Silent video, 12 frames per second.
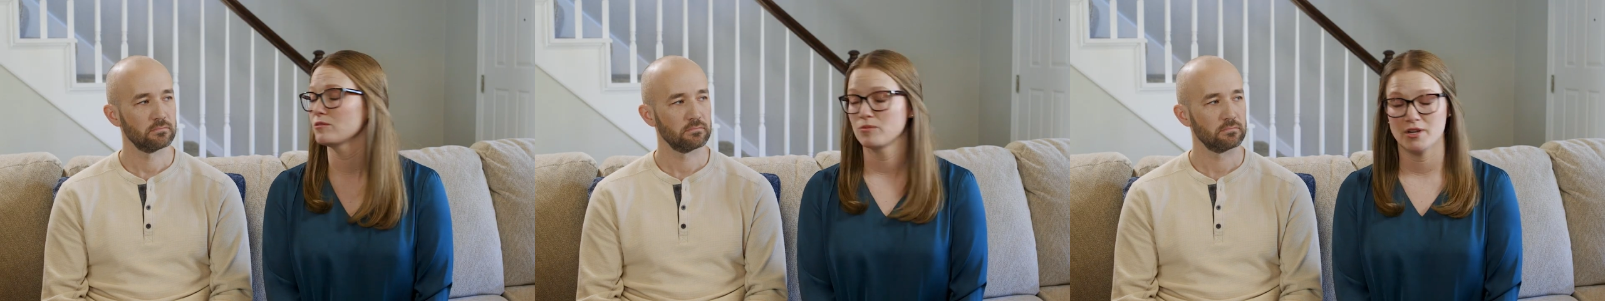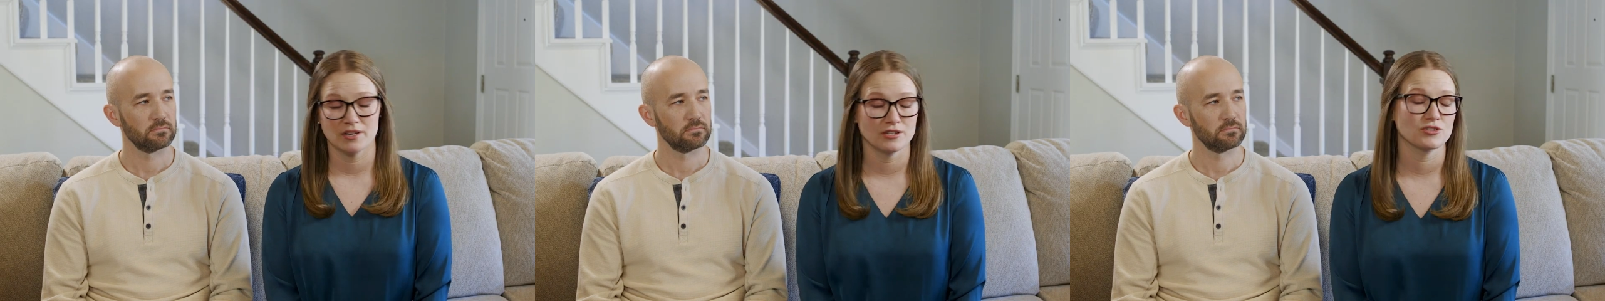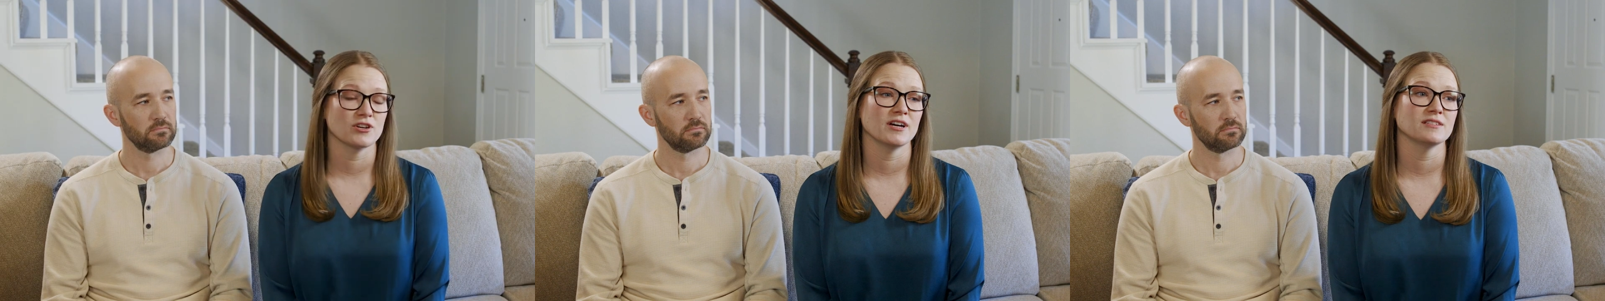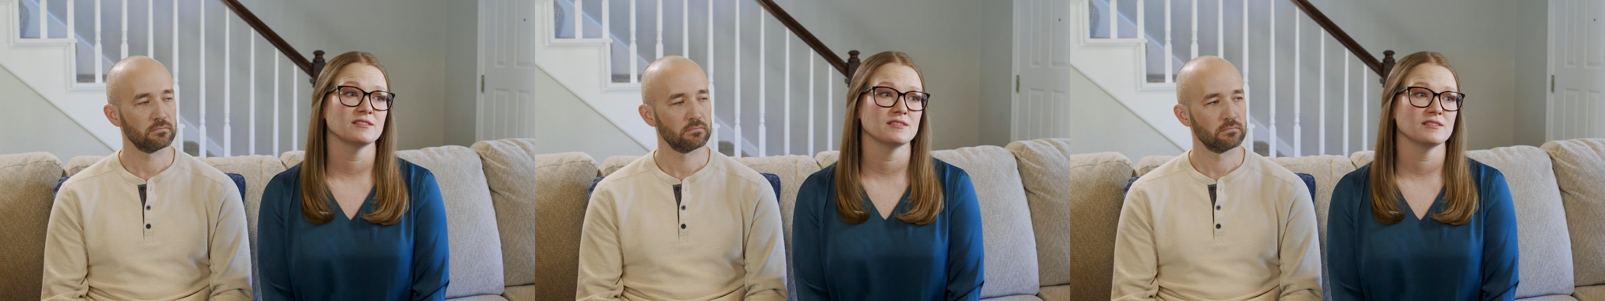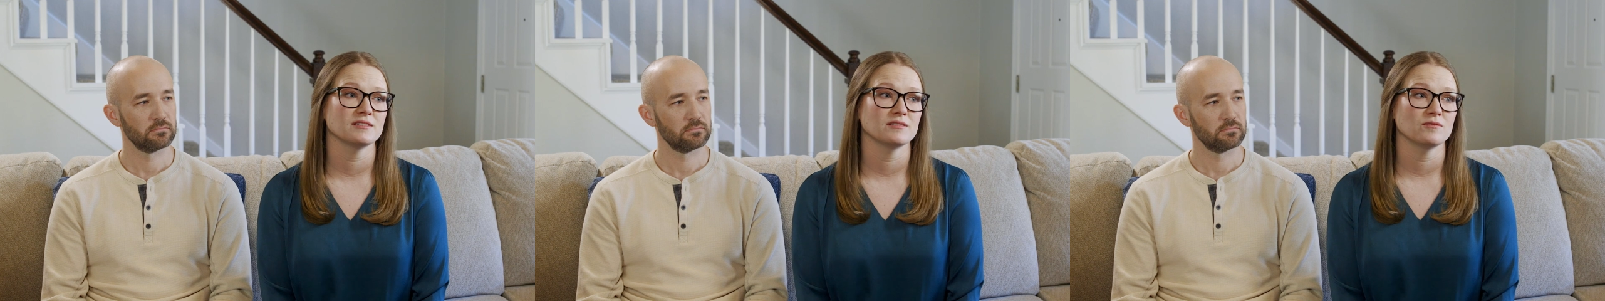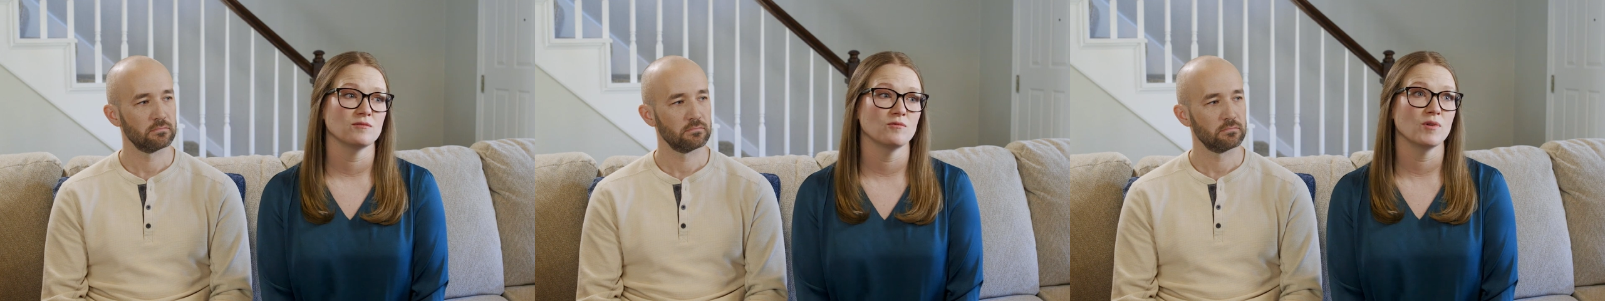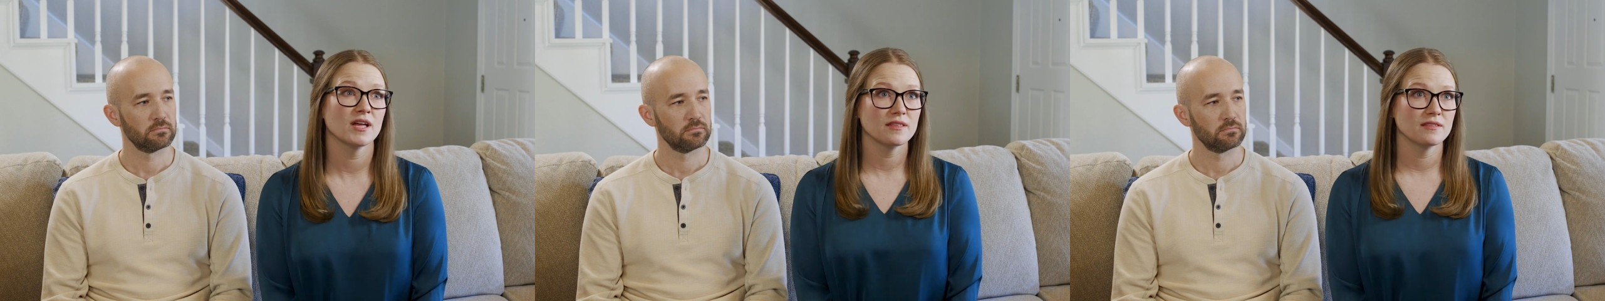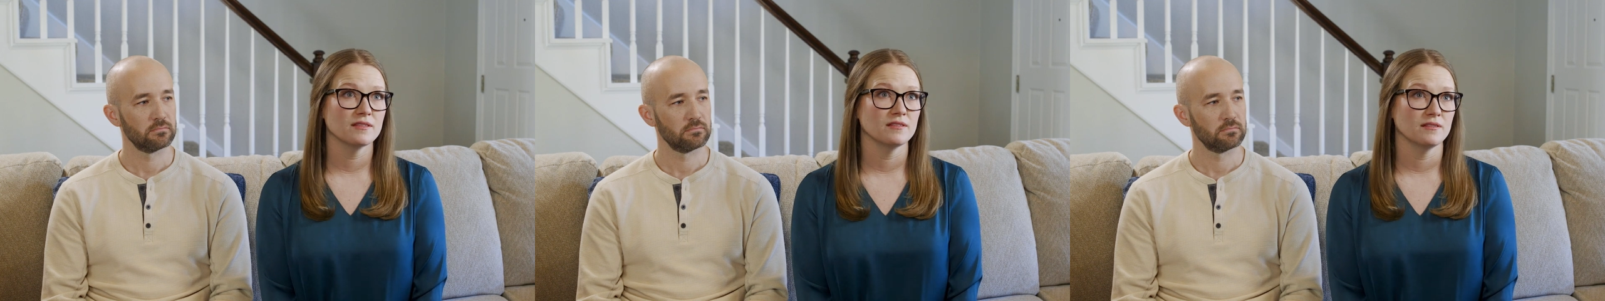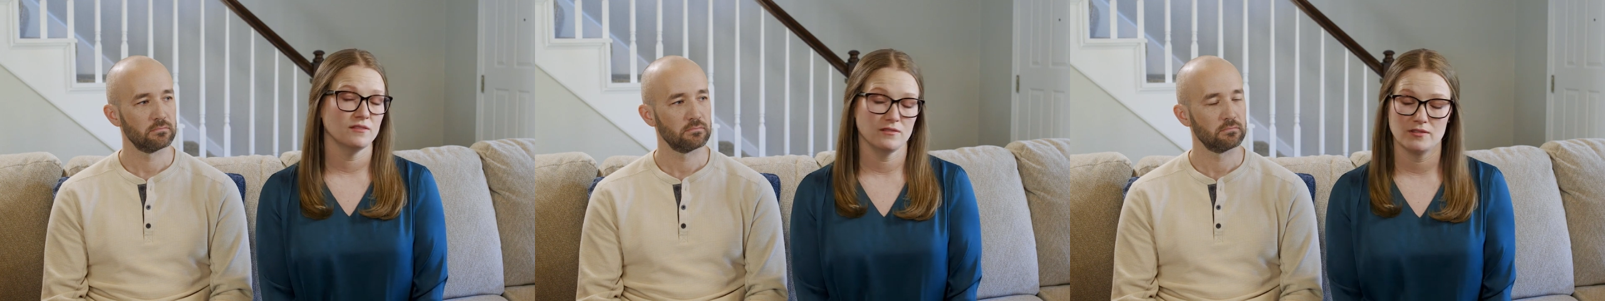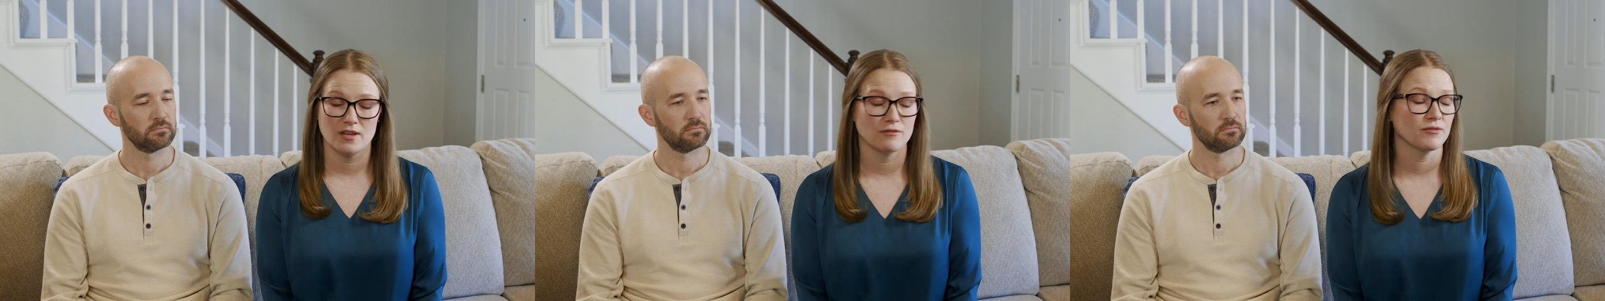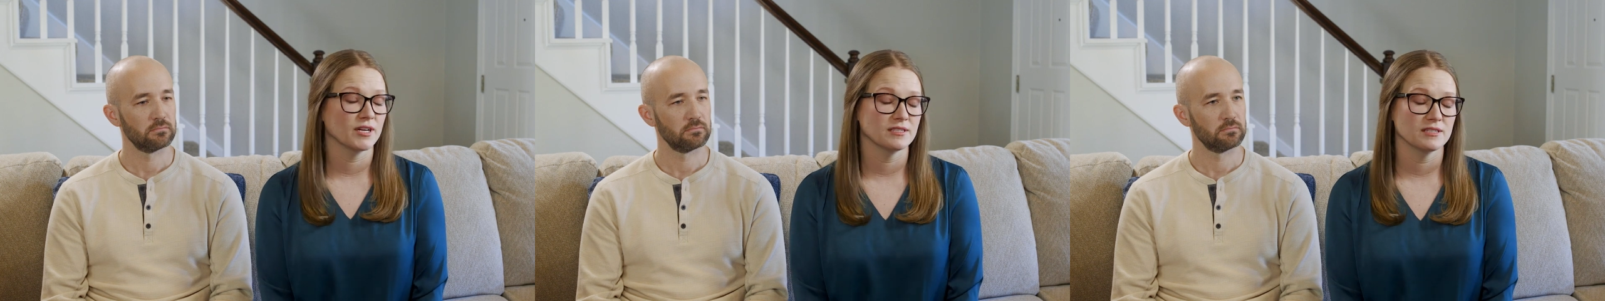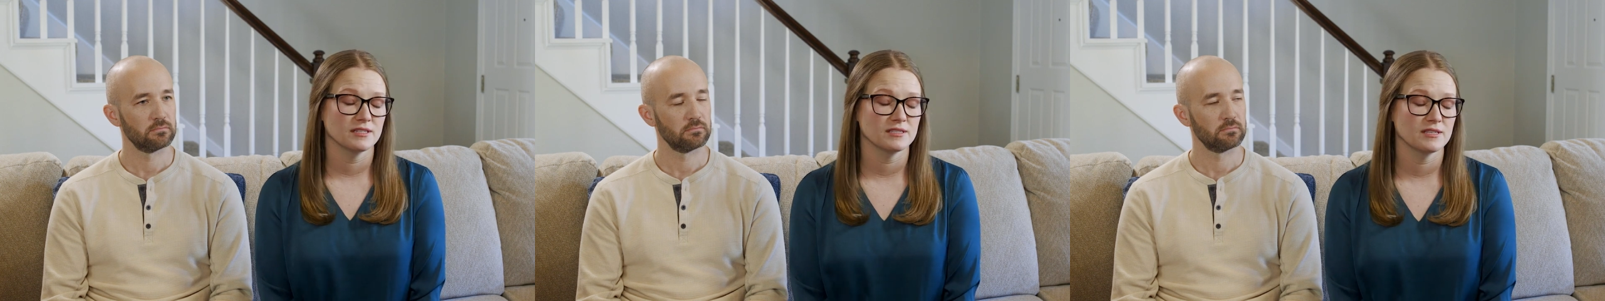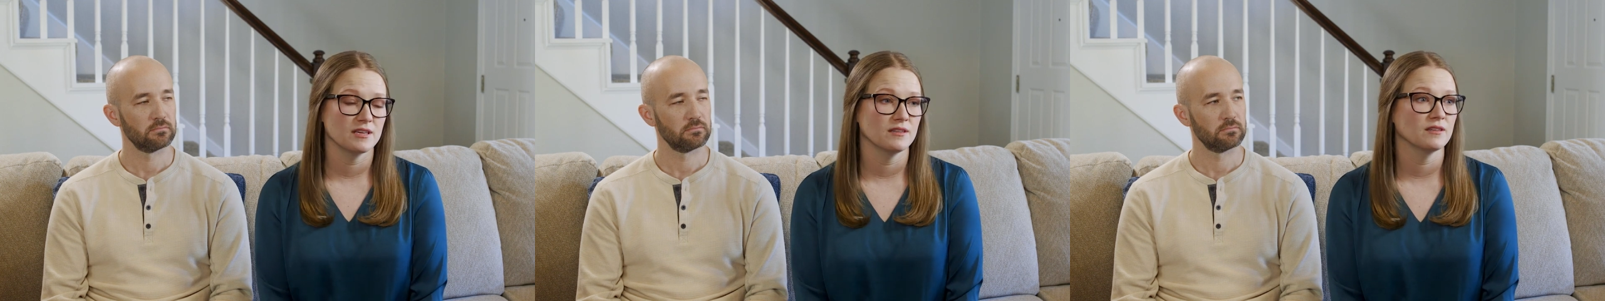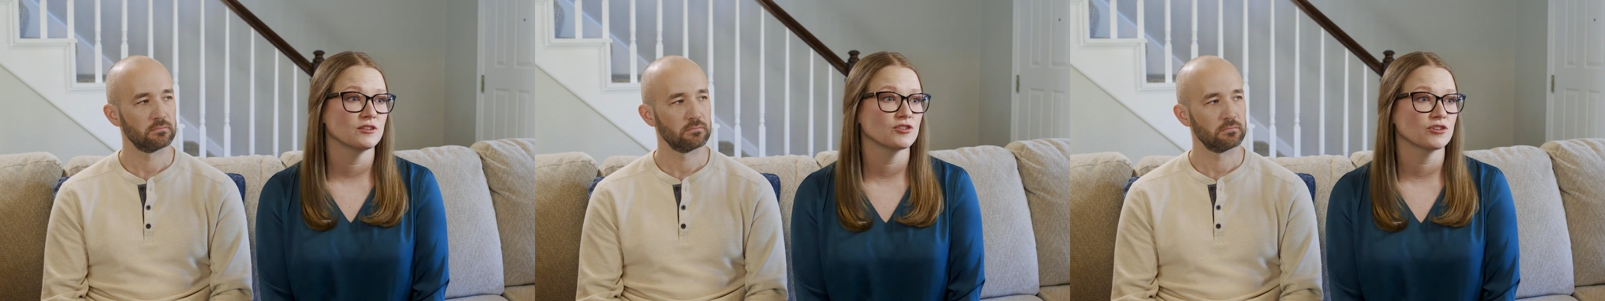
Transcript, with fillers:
Speaker 1: we're gonna trust what St. Francis and the